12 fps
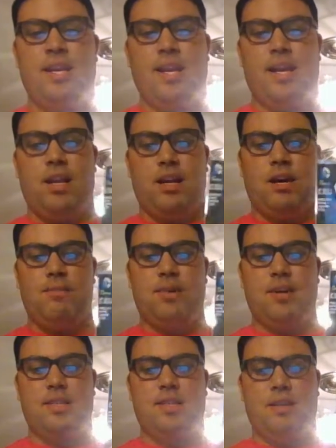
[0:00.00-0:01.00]
and a couple
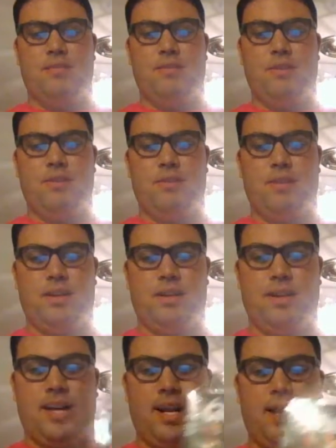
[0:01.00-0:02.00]
other stuff, kind
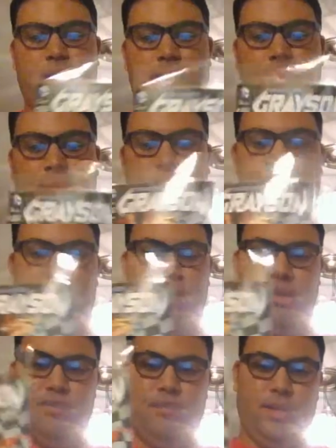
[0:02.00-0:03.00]
of late, just kind of cool in
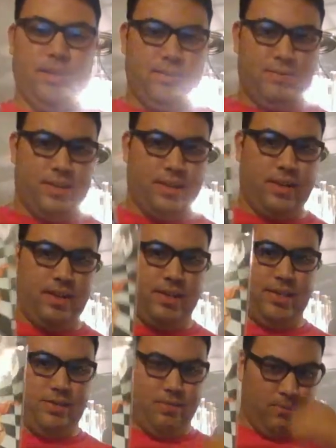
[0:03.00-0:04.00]
it. But it was a really good
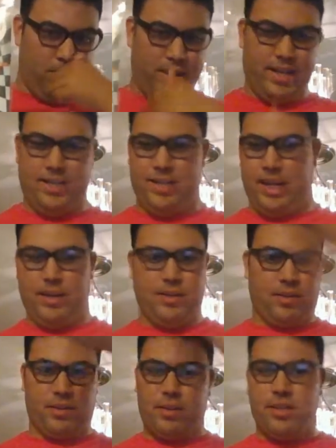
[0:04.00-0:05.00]
issue. One part he's just like
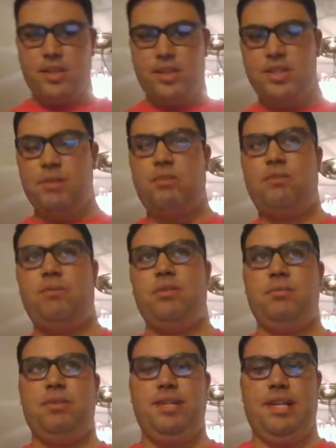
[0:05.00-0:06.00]
jumping from building
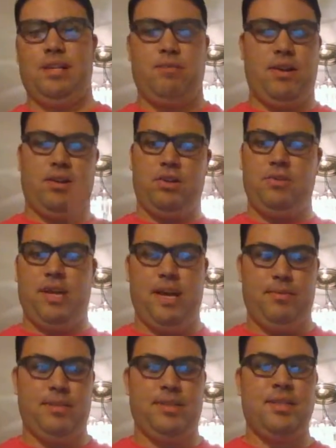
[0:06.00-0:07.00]
to building, like around the whole
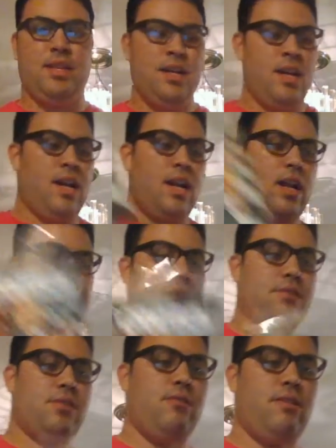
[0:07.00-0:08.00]
campus. I thought that
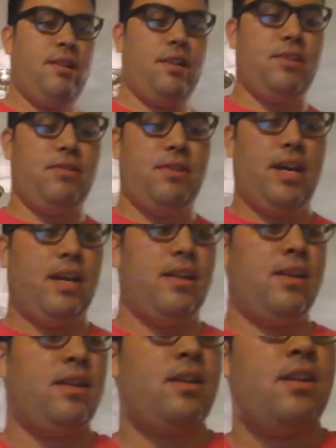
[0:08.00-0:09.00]
was cool how they showed that.
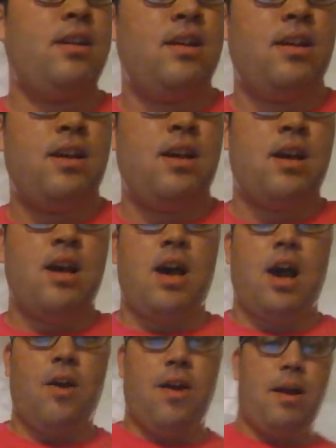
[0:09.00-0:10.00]

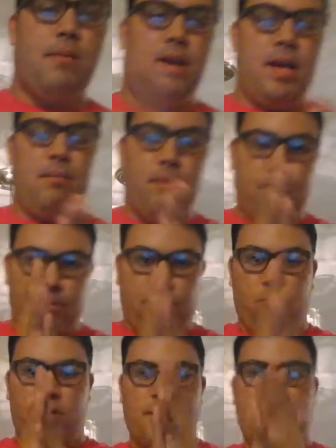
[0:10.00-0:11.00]
All right, and
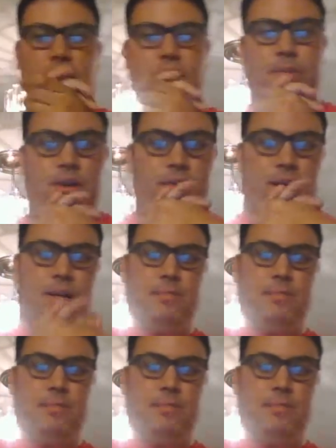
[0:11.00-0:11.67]
before I talk about